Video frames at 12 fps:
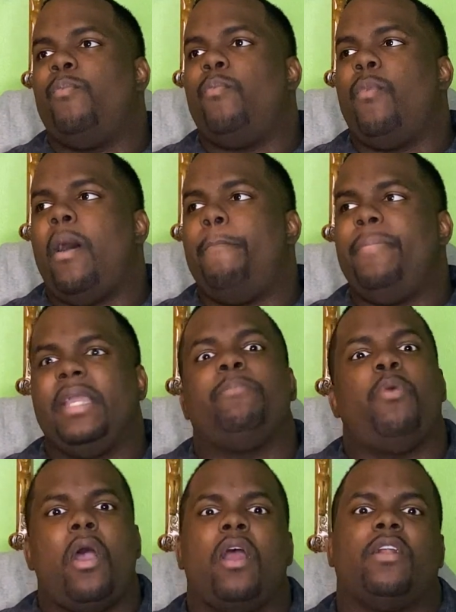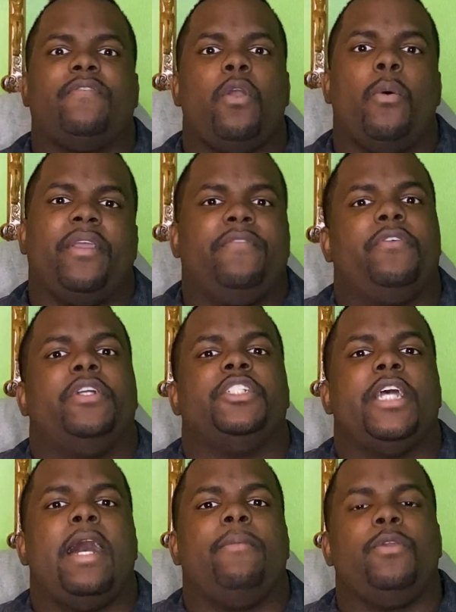a big part of going for a
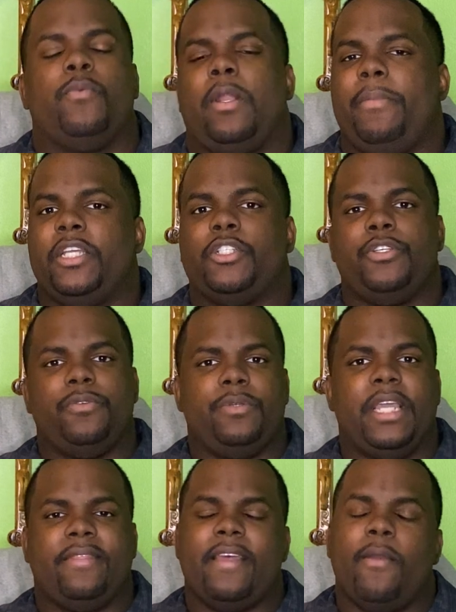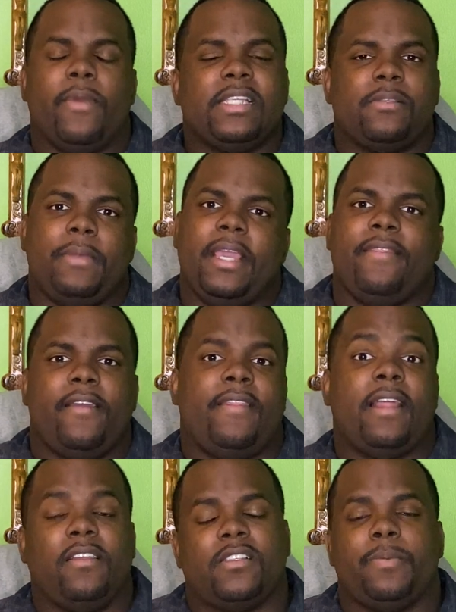job. You want to make sure you get that resume in there
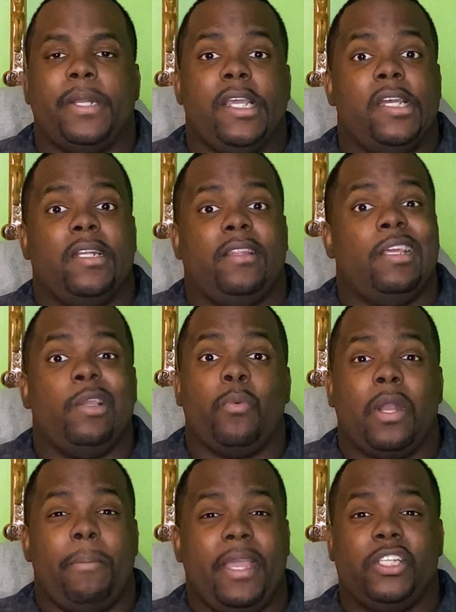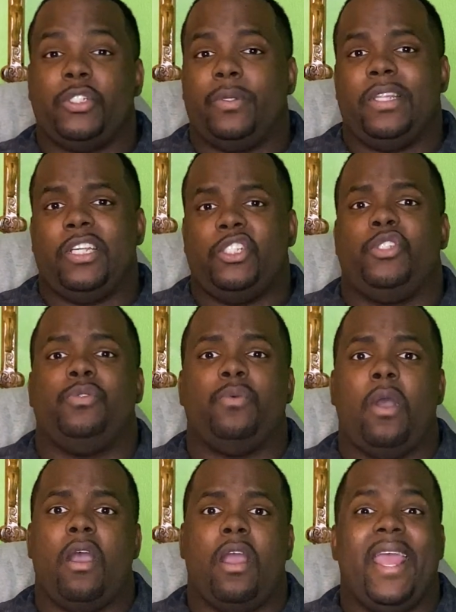that looks pretty good, and then you want to make sure that you
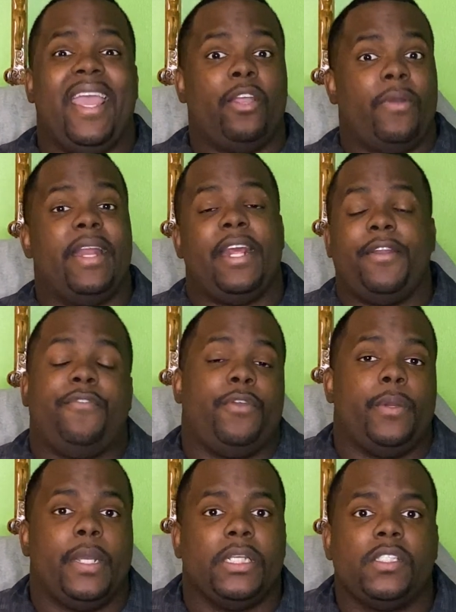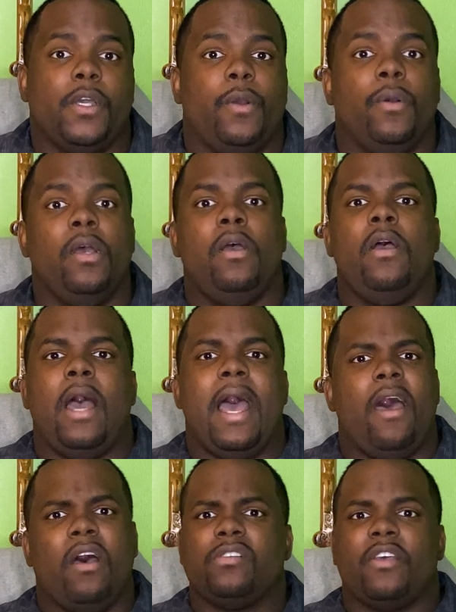are a great interviewer. So I
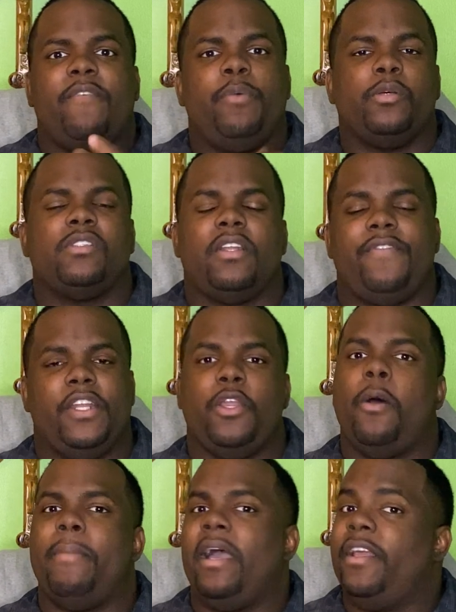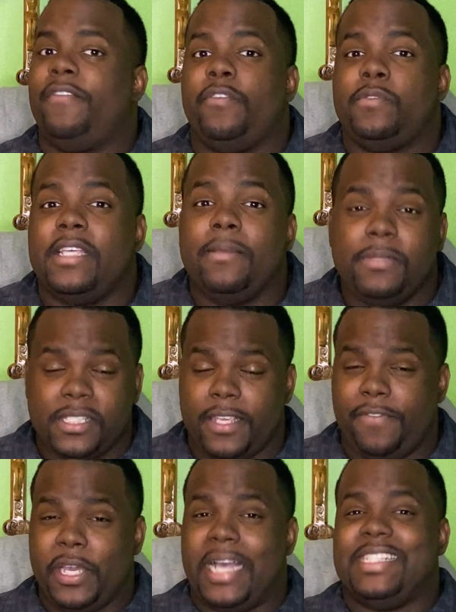also have posted a video about interview tips.
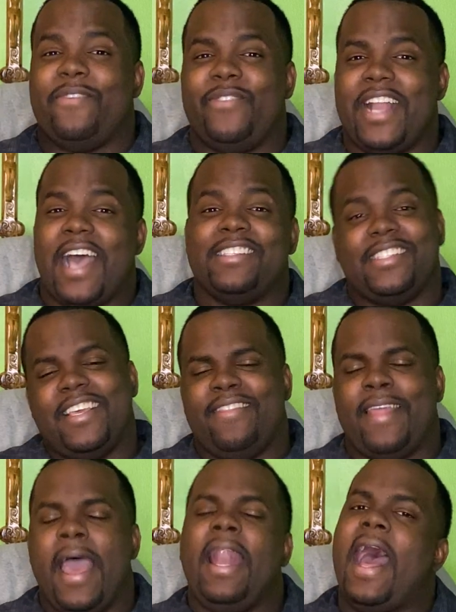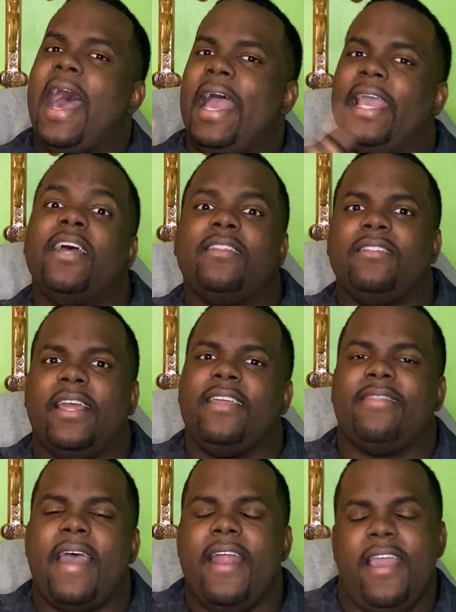If you guys have not seen that, I
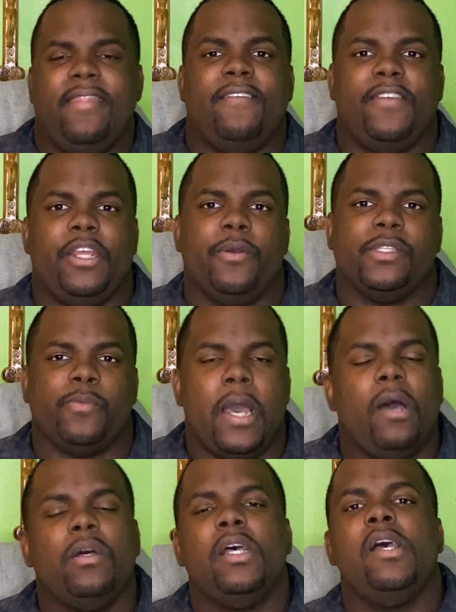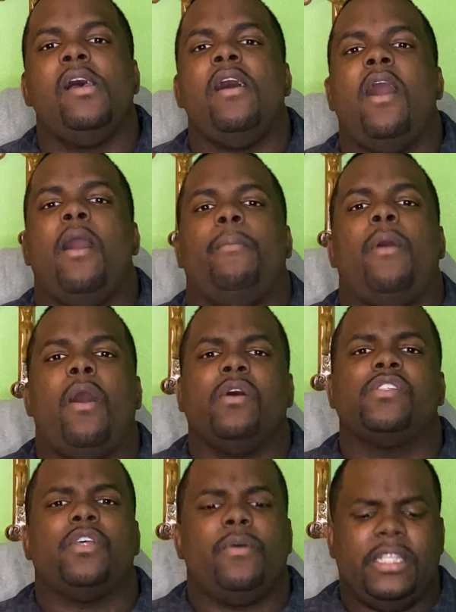linked that in the video as well.
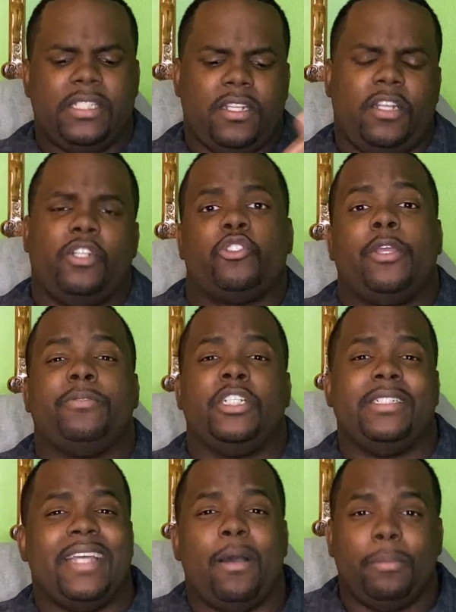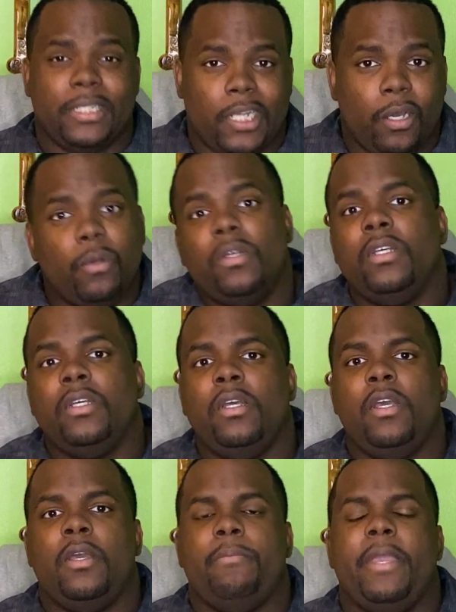Also, it's in the description down below.
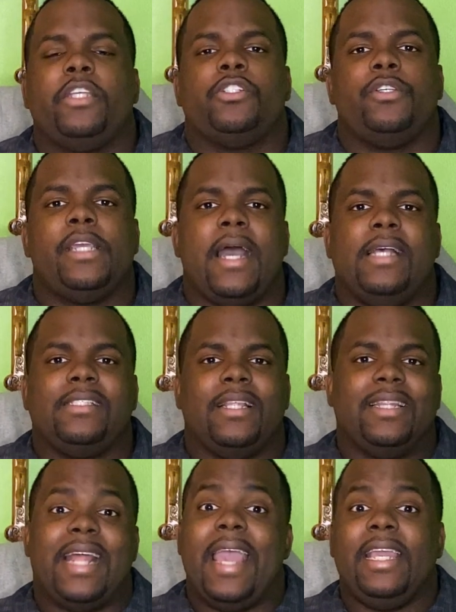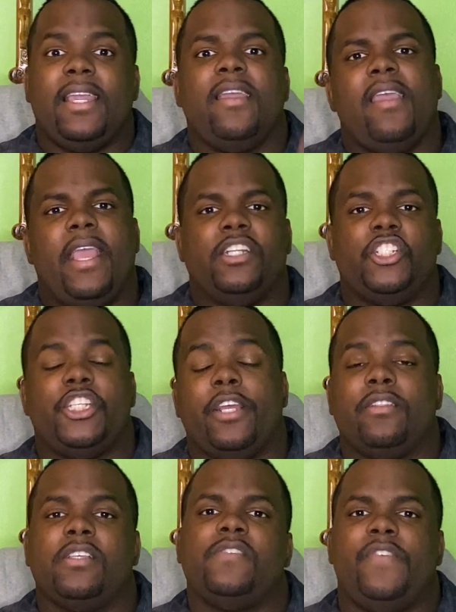Make sure you guys like and share
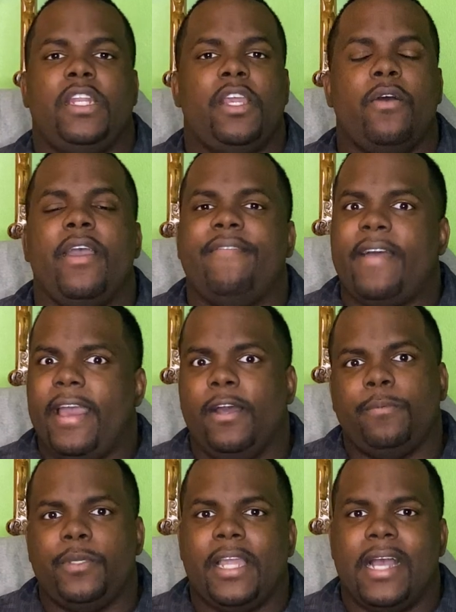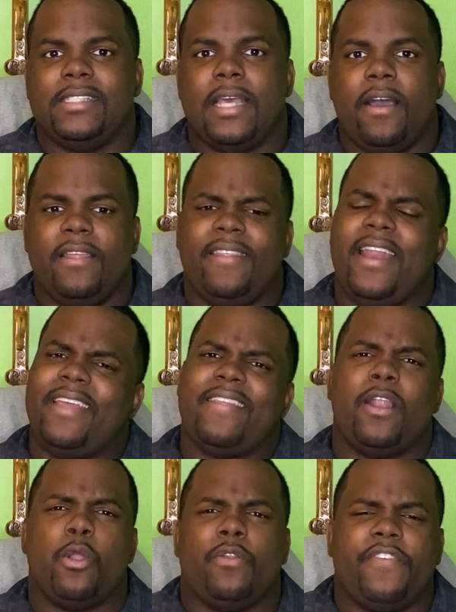this video if I help you guys out, and then hit
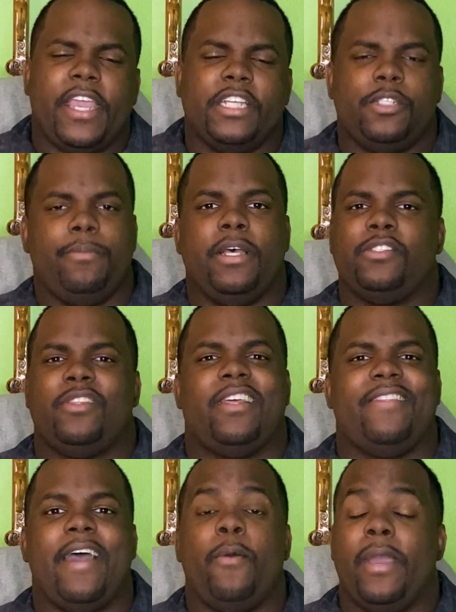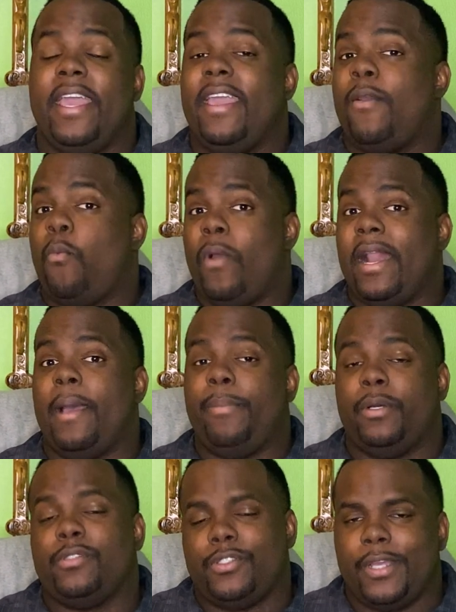that notification bell so that way when I
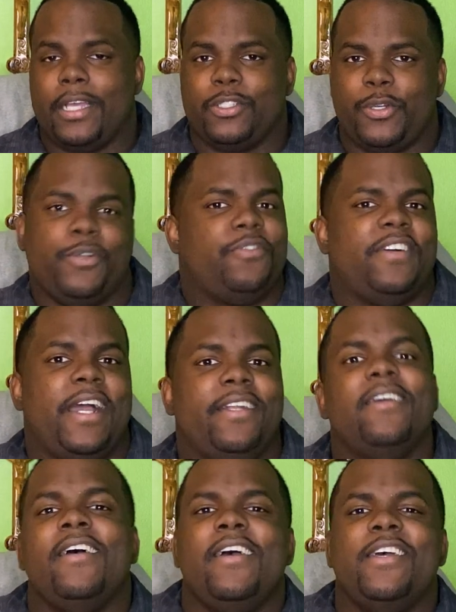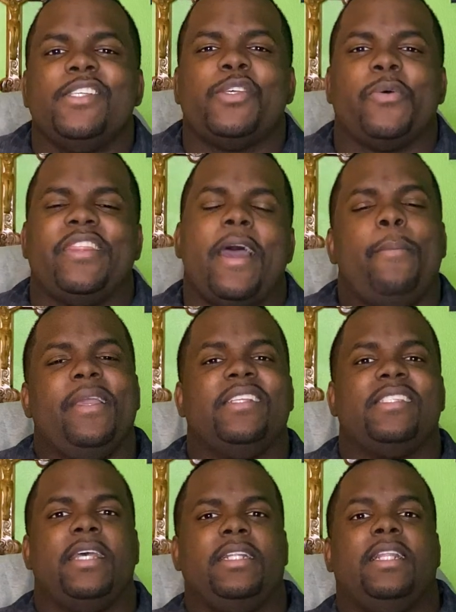post, you guys are notified. So with that being
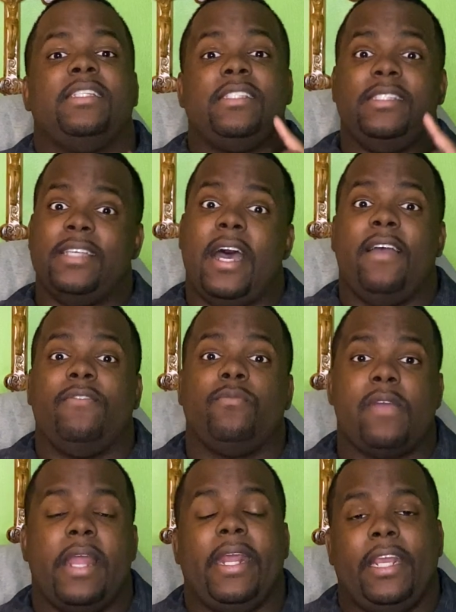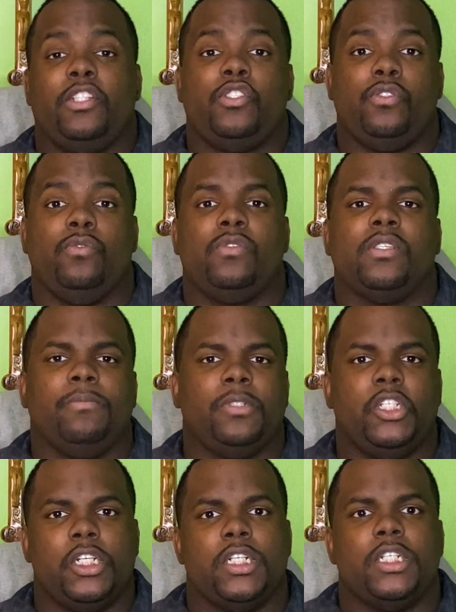said, let's dive right into some
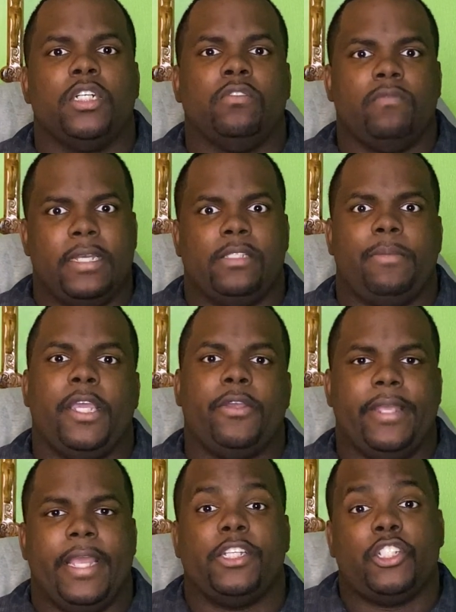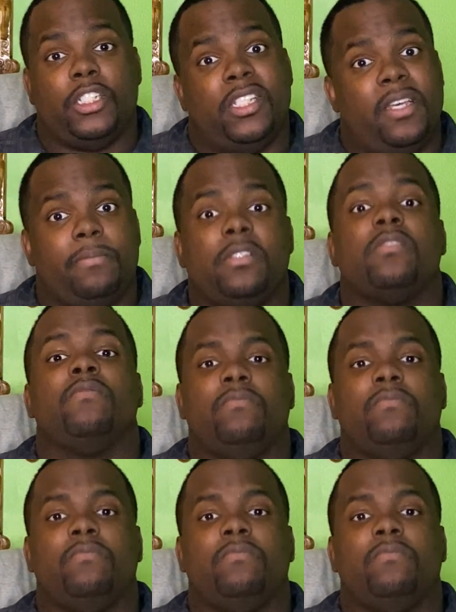good resume creation tips.